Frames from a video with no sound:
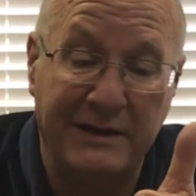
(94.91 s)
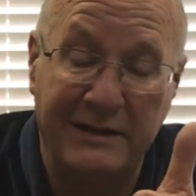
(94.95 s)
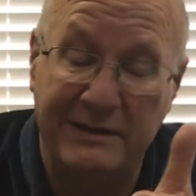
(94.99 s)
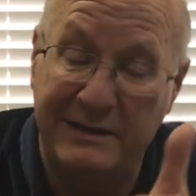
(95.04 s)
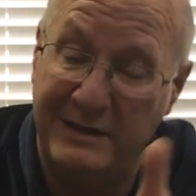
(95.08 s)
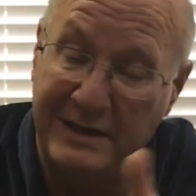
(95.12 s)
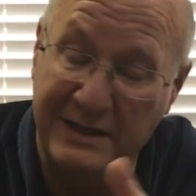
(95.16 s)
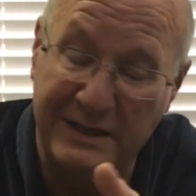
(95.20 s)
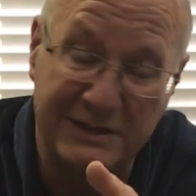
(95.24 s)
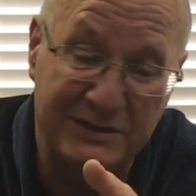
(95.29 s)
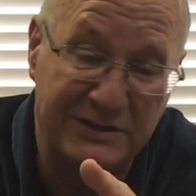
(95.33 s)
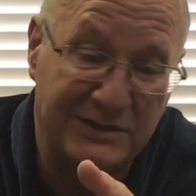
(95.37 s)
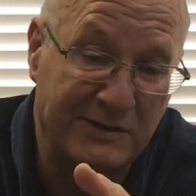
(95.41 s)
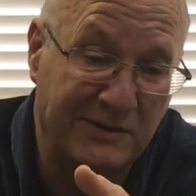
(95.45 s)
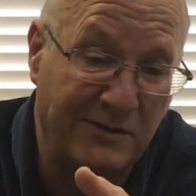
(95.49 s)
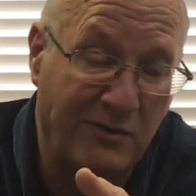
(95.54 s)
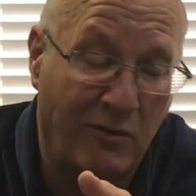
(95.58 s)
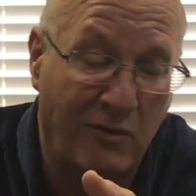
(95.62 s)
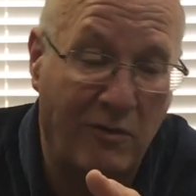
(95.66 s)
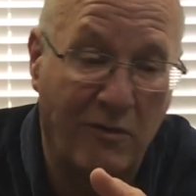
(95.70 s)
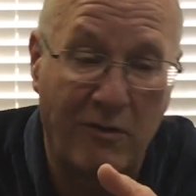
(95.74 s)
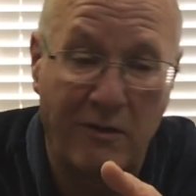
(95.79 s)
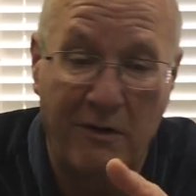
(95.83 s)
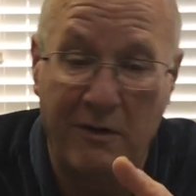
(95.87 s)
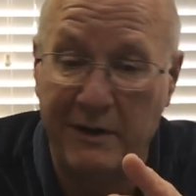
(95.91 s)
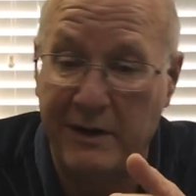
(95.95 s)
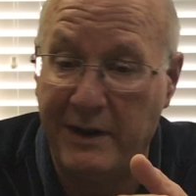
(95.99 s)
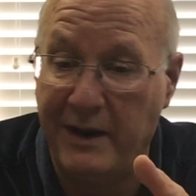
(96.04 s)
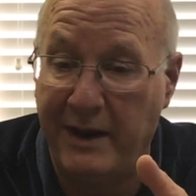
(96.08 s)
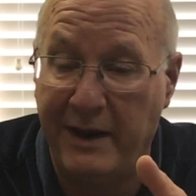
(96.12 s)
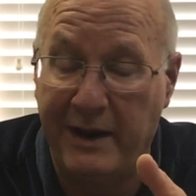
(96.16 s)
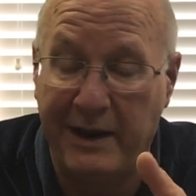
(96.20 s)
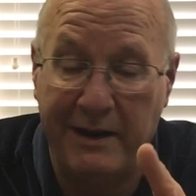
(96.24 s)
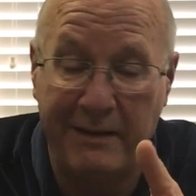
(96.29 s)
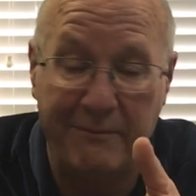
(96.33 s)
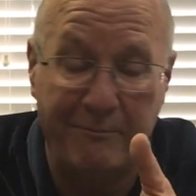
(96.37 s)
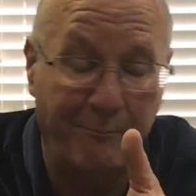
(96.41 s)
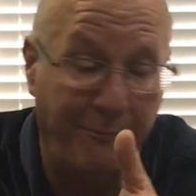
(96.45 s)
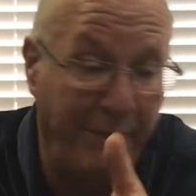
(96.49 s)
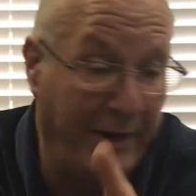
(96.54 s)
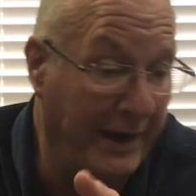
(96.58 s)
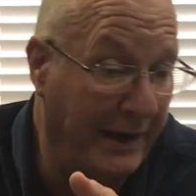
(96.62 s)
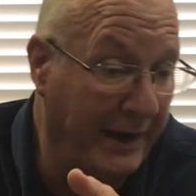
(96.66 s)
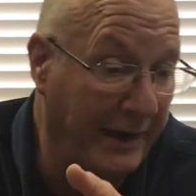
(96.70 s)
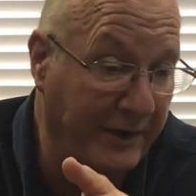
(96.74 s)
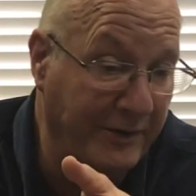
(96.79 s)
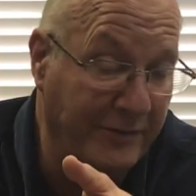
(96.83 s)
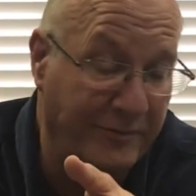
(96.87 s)
discord and
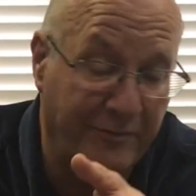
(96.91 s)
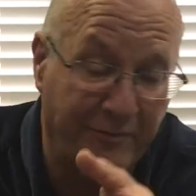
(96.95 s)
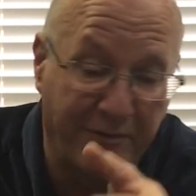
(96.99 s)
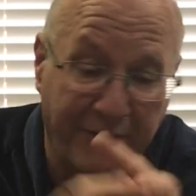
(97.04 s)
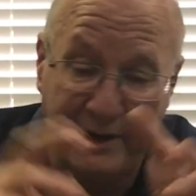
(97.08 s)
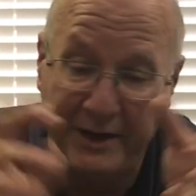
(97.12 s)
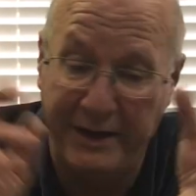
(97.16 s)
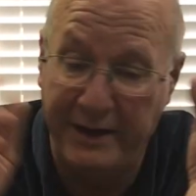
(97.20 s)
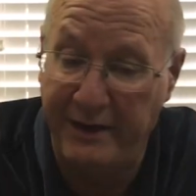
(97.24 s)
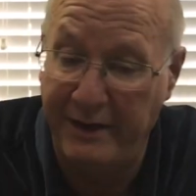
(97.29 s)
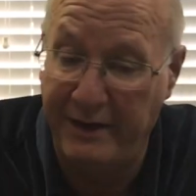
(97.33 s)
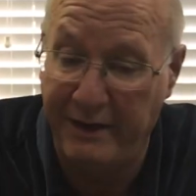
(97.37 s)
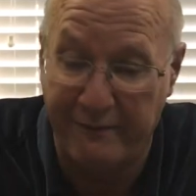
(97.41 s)
bigotry